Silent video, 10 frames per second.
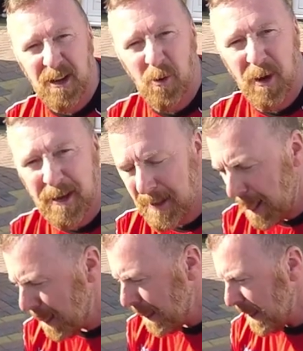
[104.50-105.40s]
straight away.
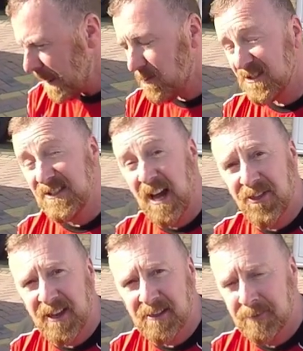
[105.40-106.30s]
There was
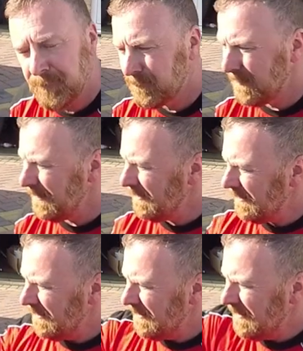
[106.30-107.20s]
nothing.
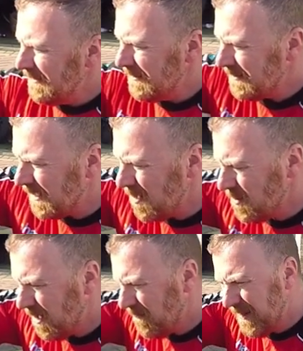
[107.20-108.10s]

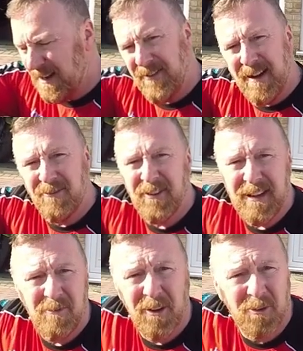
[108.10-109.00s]
So I'm ringing around
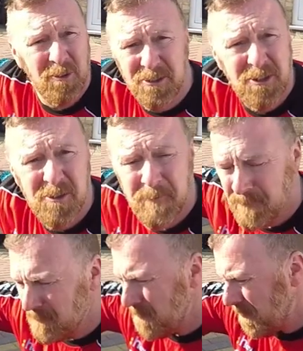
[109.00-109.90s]
thinking, well, what to do?
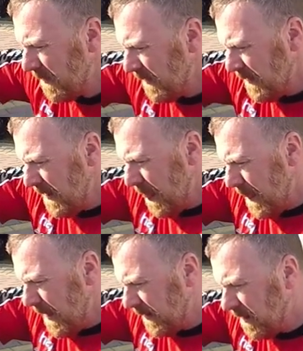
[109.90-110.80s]

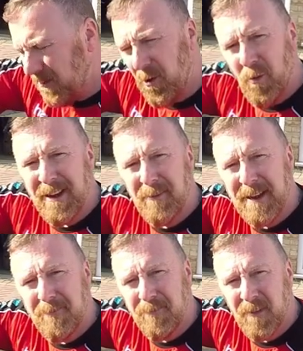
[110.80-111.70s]
And then I thought, wait a
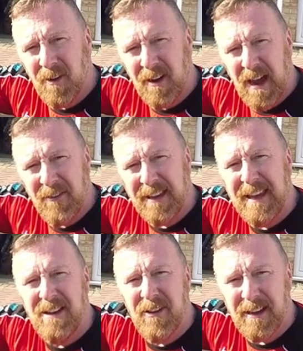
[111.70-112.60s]
minute, I have a
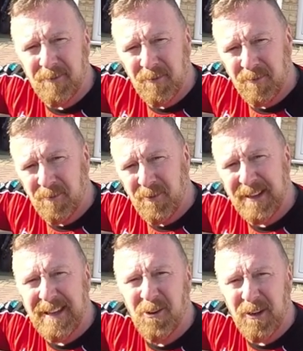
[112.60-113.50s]
key ring with
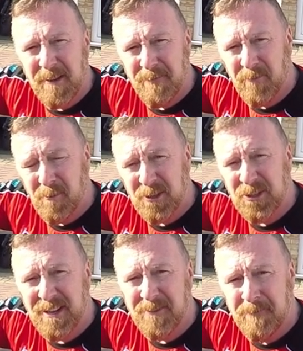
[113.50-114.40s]
a key on it for my
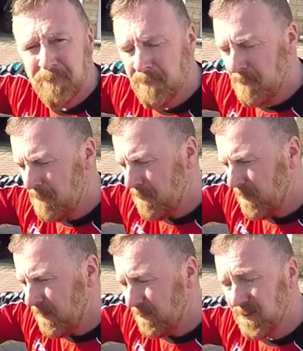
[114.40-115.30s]
shed.
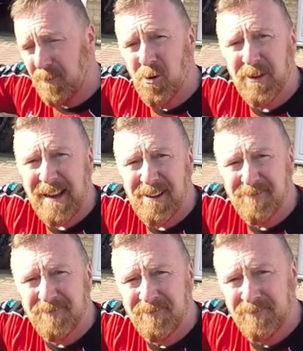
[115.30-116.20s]
So I pulled it
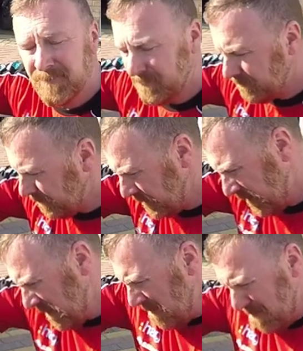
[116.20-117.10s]
out,
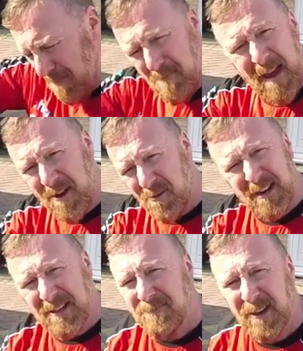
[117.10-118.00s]
mangled
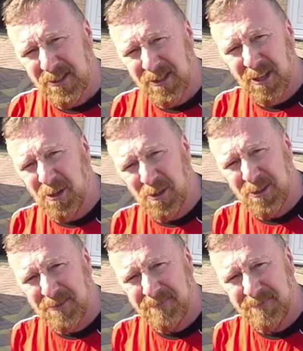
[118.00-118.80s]
it as much as I could,